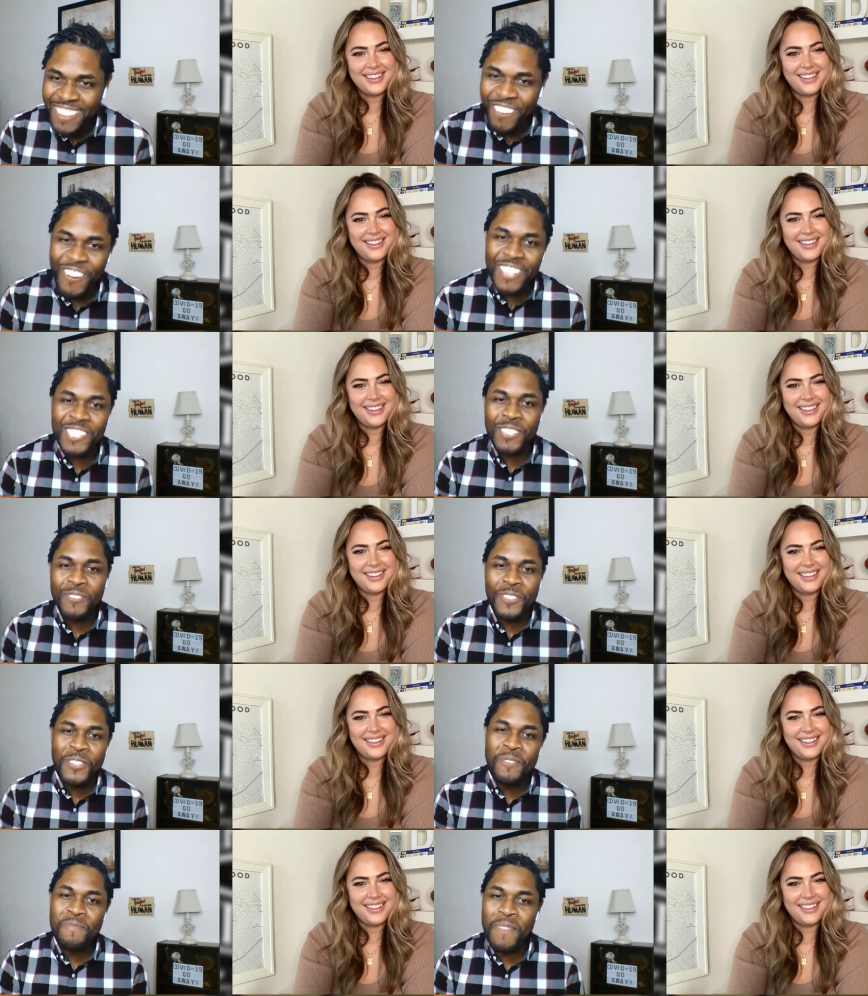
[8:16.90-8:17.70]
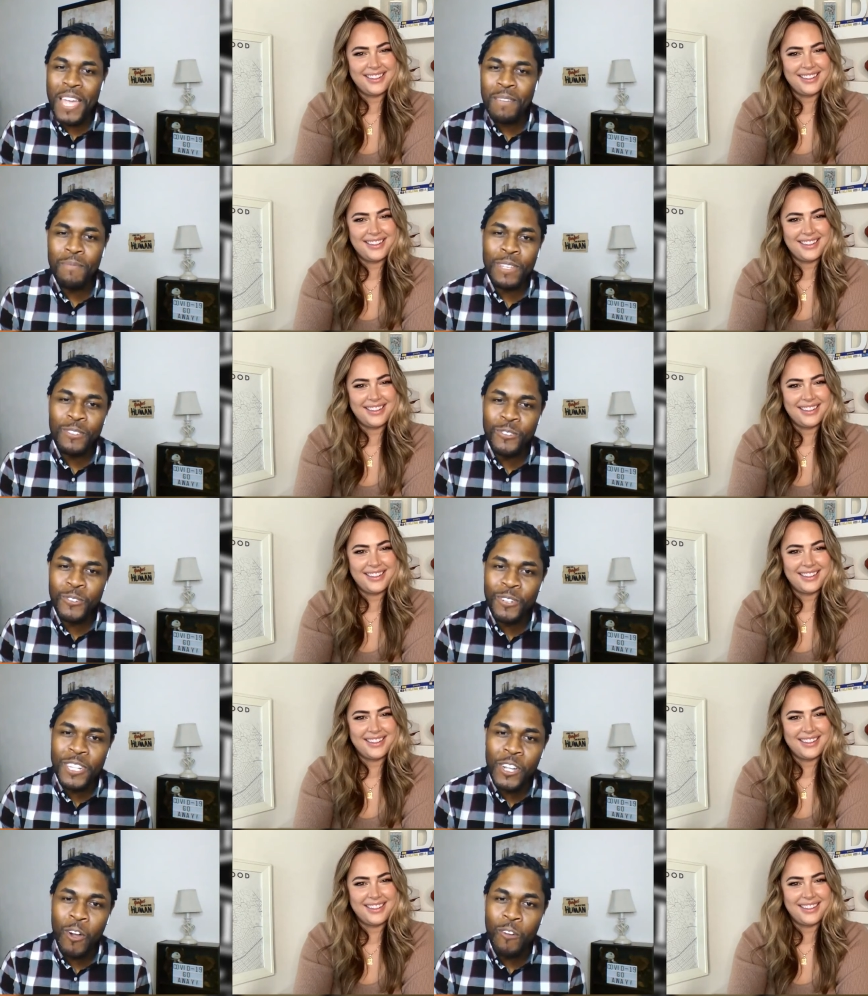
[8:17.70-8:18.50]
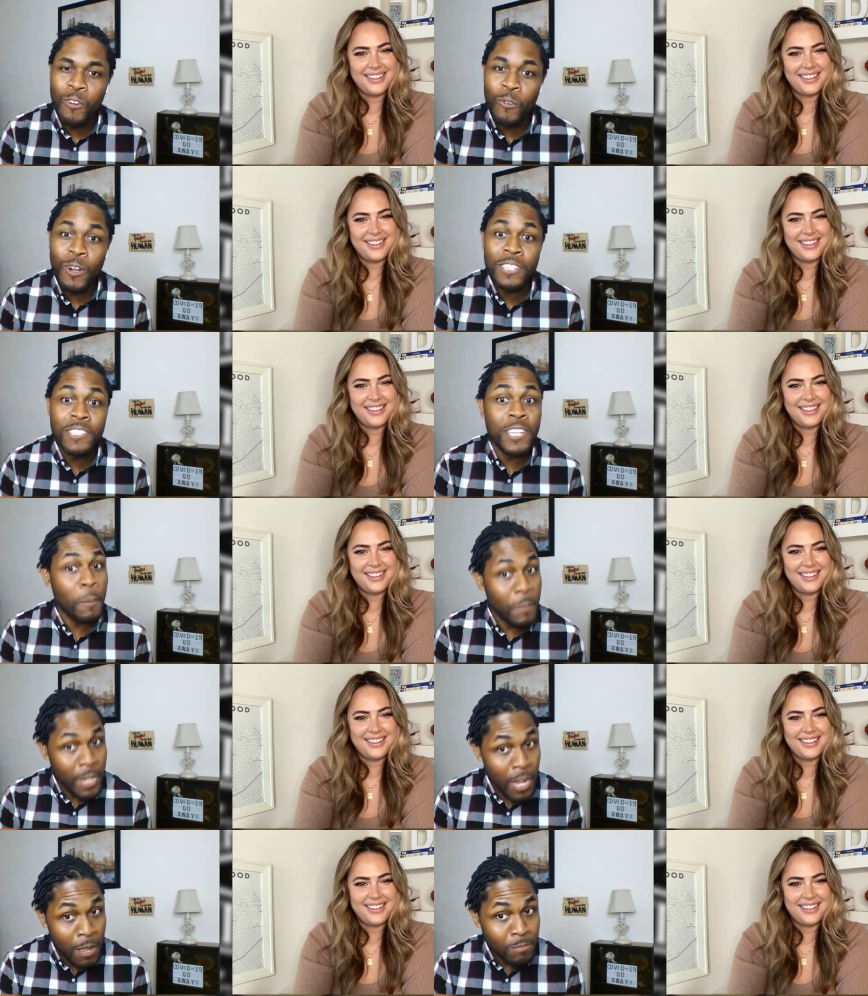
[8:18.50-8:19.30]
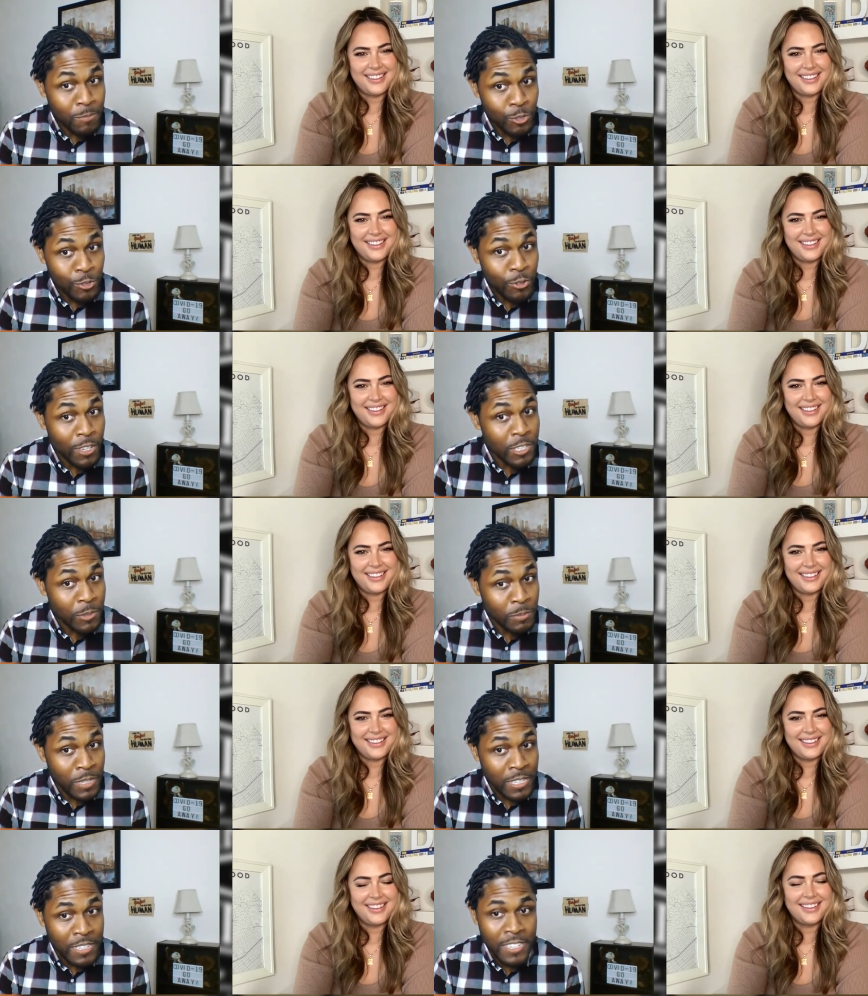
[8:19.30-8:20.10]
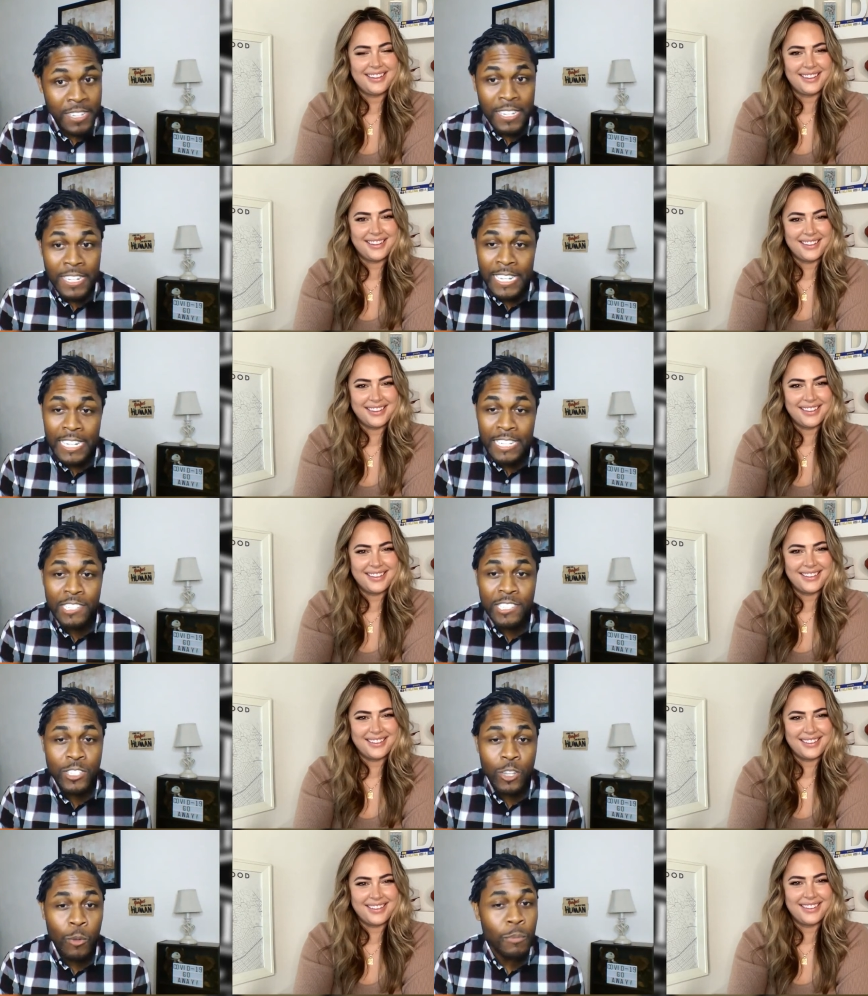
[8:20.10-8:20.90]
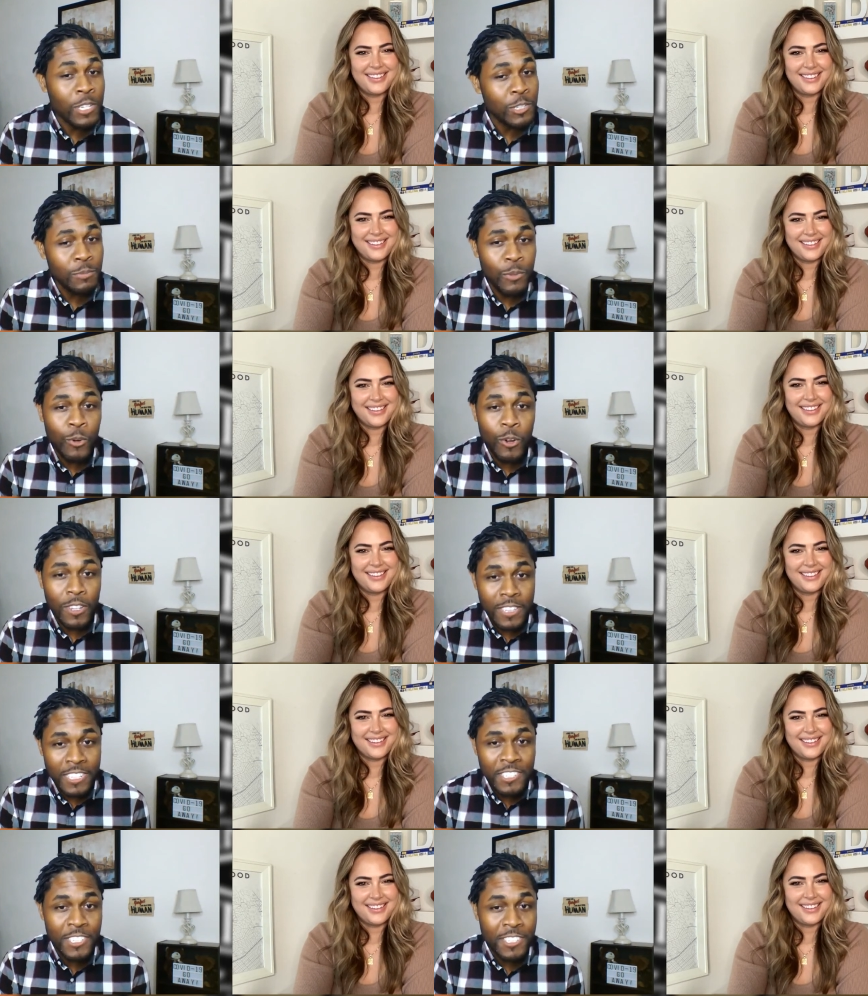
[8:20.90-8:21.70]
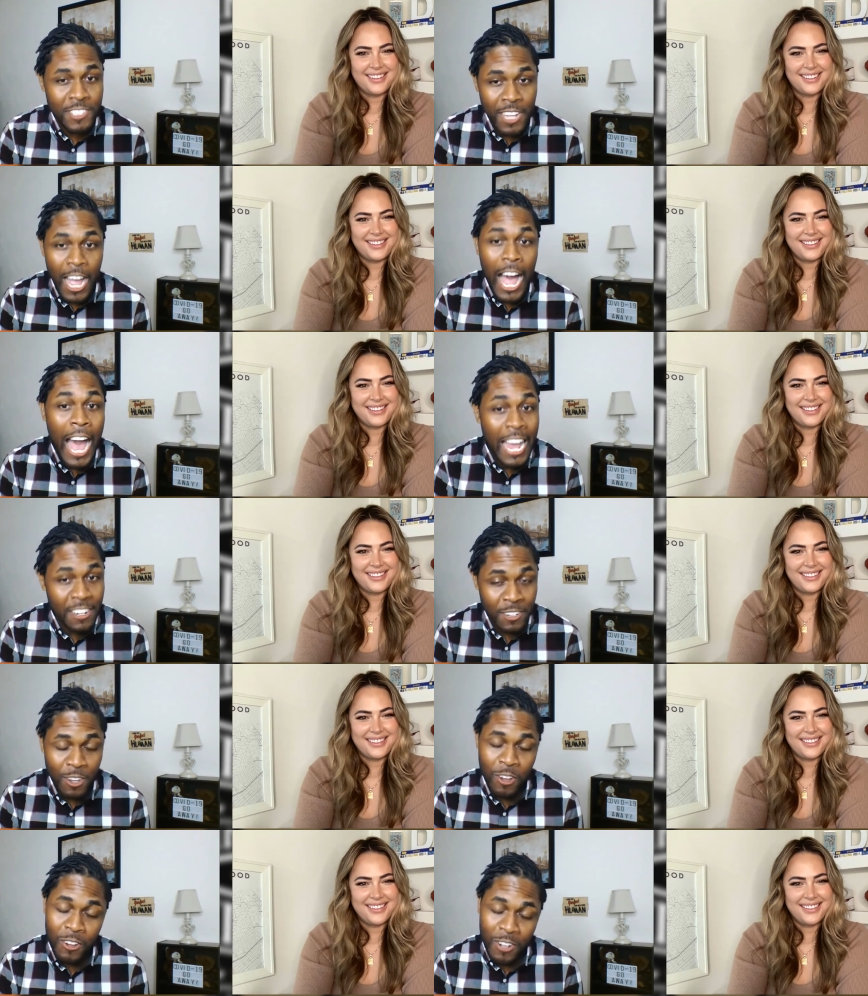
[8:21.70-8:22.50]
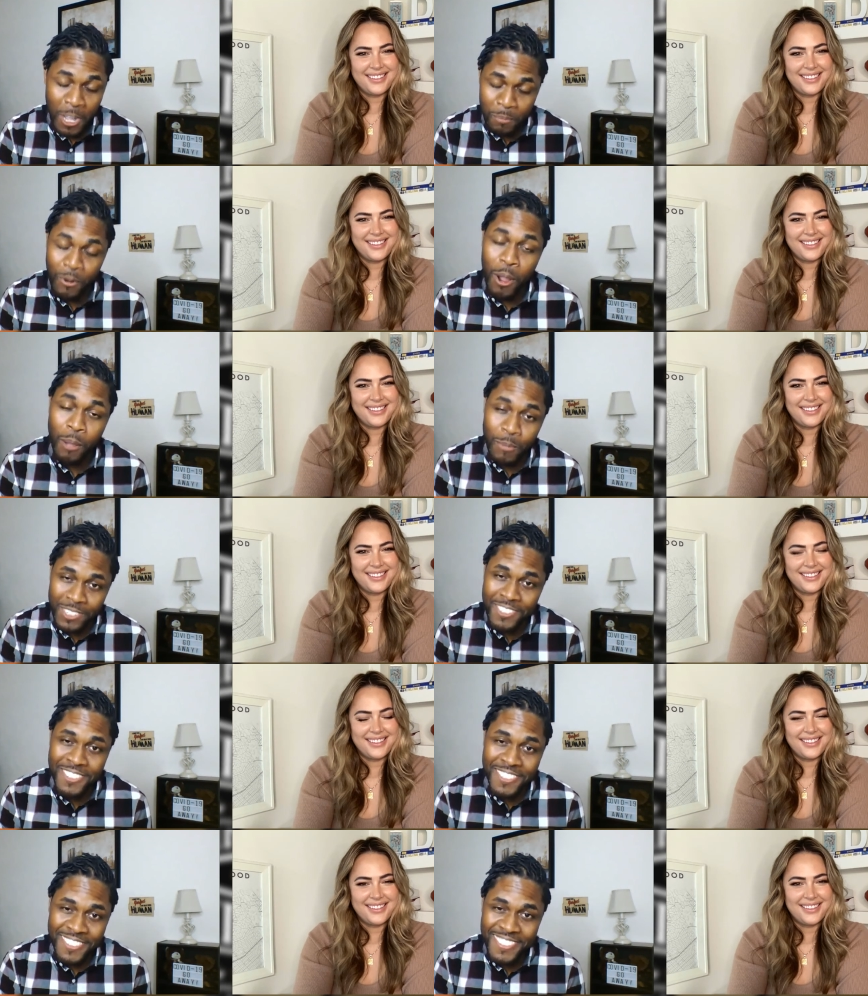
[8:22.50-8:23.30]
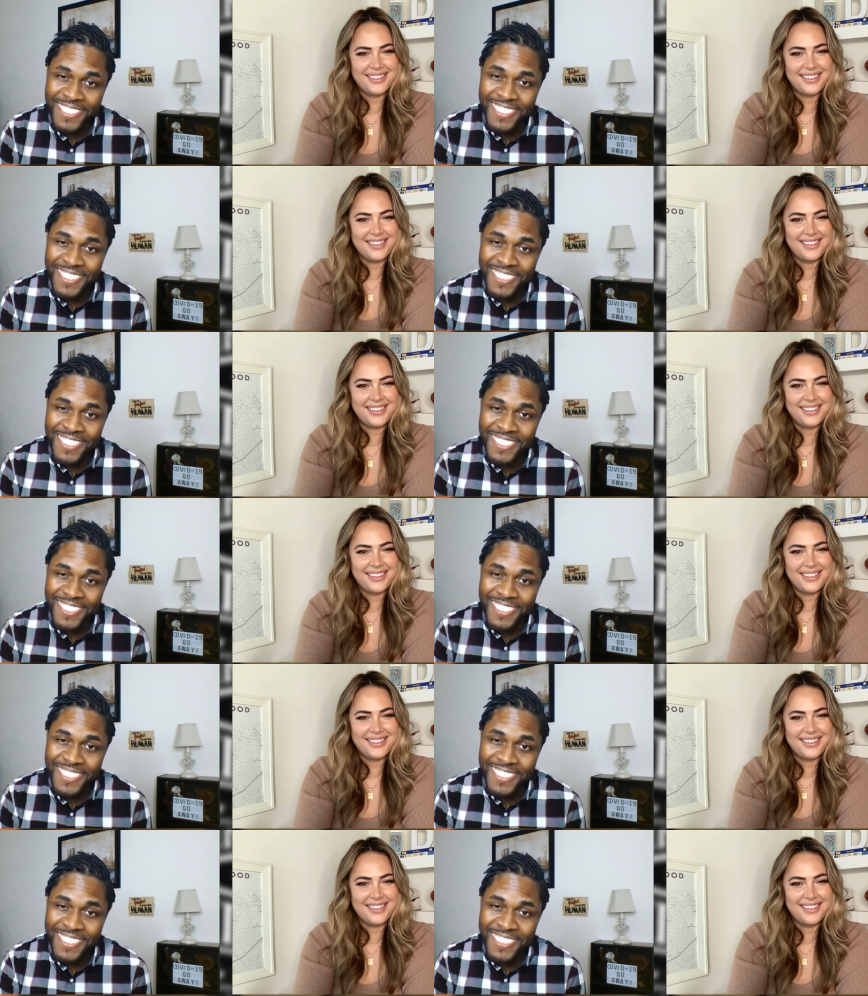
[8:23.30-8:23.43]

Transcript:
Speaker 1: the rest of you may be drooling over what's coming up. Trust me, it's so much more than just a hot dog. I promise.